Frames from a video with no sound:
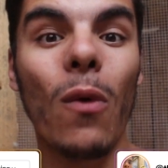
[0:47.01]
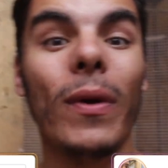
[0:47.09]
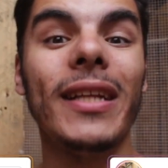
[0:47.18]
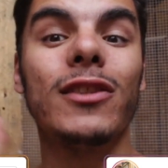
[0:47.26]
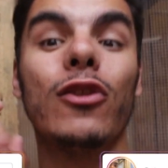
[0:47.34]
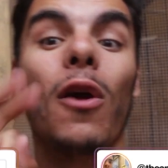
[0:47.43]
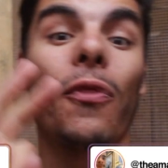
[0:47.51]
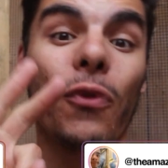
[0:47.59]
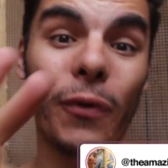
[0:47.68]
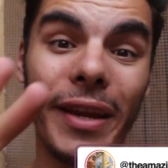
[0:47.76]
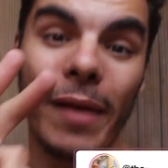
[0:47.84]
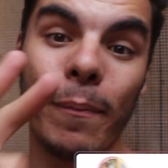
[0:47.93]
we need to know
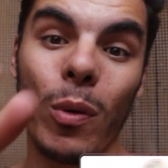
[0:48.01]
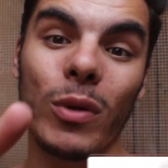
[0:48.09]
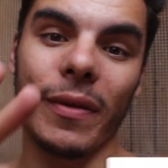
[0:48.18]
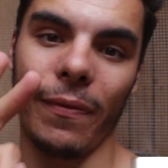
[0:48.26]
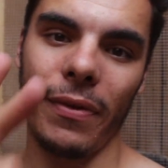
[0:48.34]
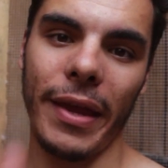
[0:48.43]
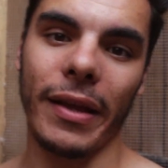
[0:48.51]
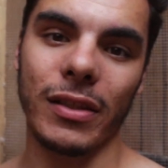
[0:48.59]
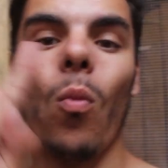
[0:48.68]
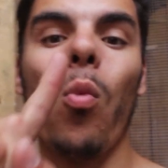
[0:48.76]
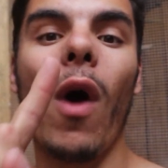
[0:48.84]
three important things.